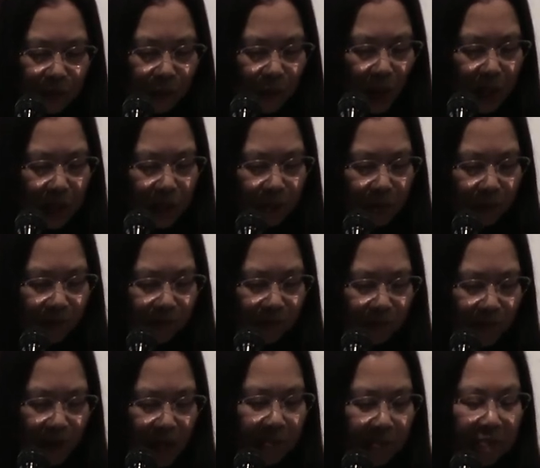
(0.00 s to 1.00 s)
Try to
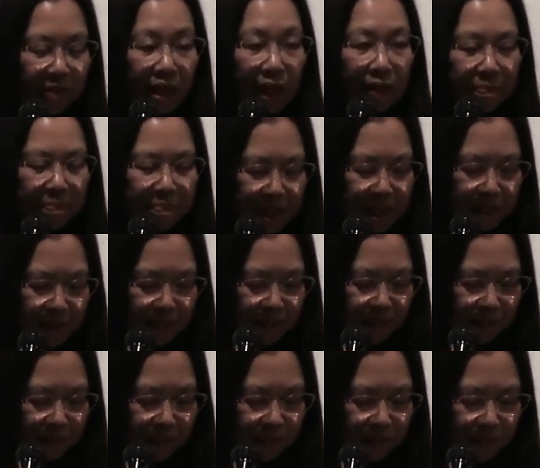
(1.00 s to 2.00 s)
frame that
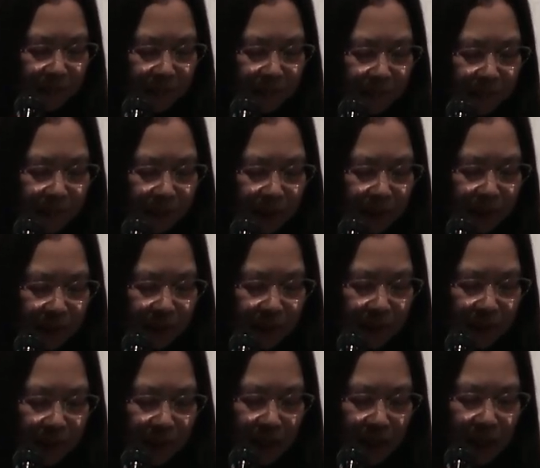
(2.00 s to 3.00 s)
beam
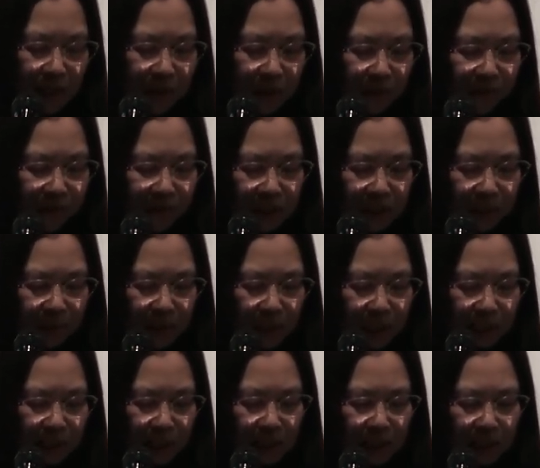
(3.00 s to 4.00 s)
into
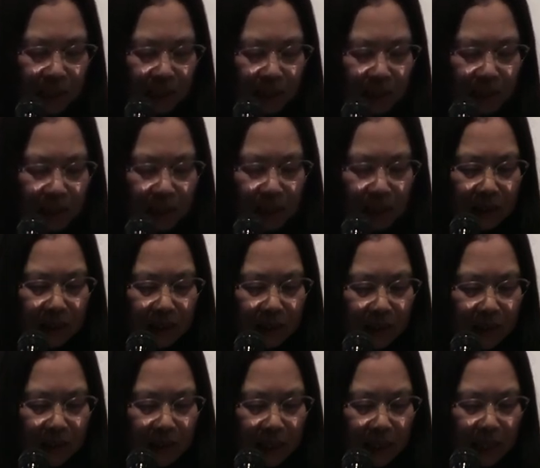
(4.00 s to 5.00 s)
visibility,
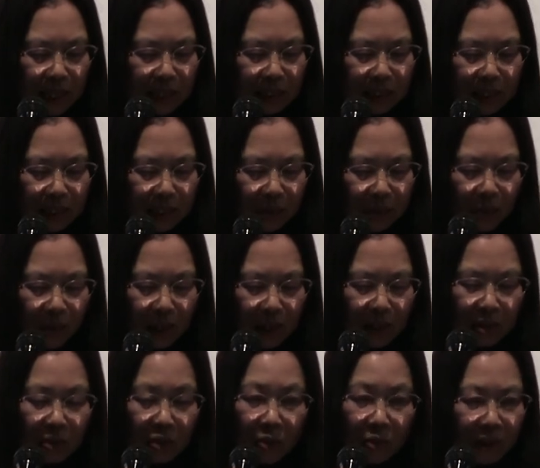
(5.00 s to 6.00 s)
and it
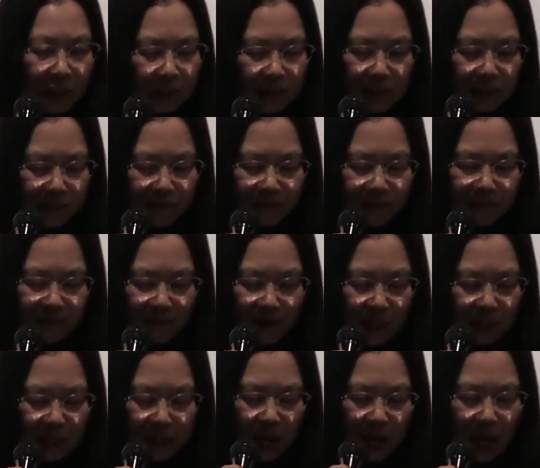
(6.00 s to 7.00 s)
will quickly
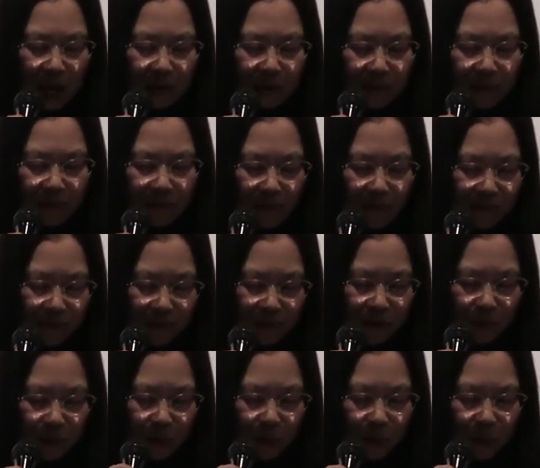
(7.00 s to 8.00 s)
fade out from
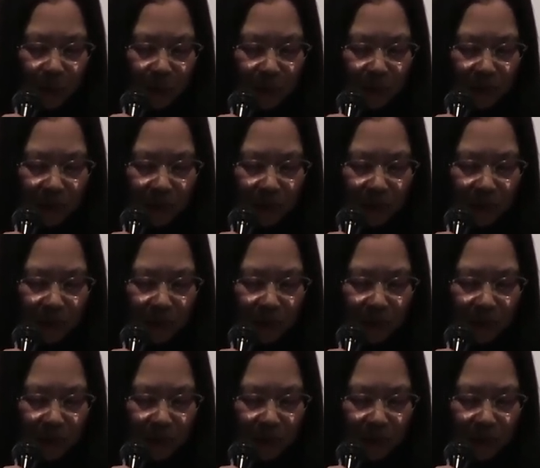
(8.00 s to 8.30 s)
you.